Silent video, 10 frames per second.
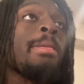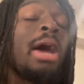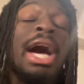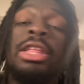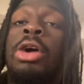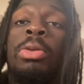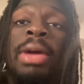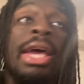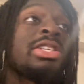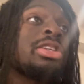I know,
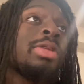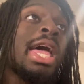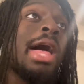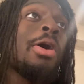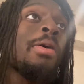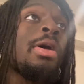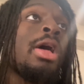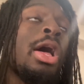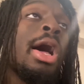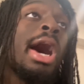man. So now,
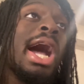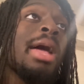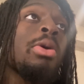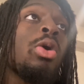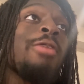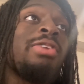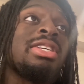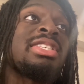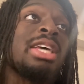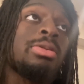I am going for the
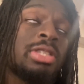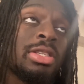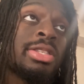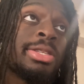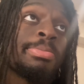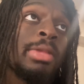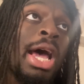Celtics.